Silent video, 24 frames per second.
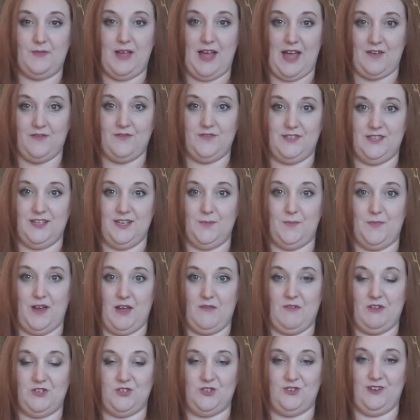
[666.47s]
after my
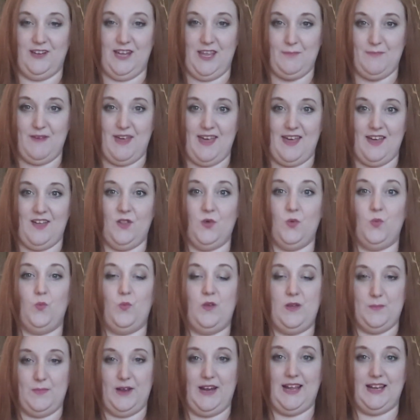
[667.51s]
original email,
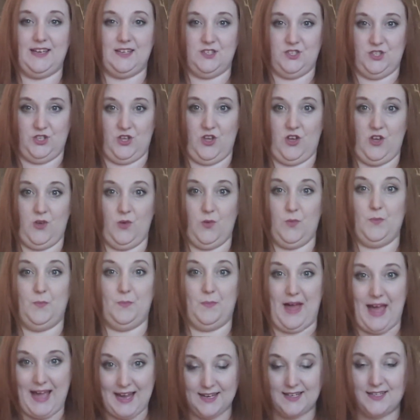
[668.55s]
we planned to go
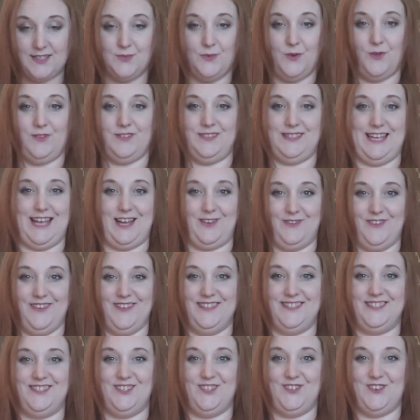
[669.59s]
back to Alton
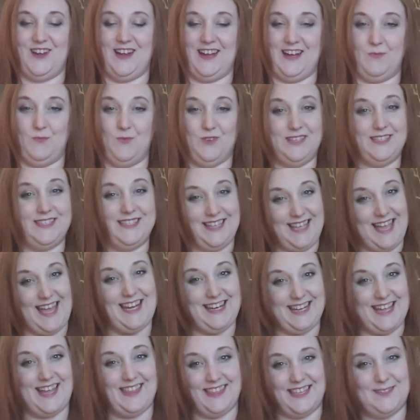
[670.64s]
Towers to try and once
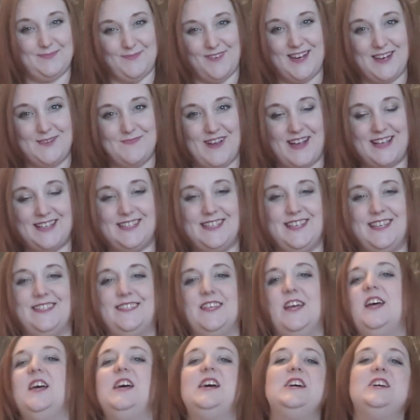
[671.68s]
again get these Merlin passes.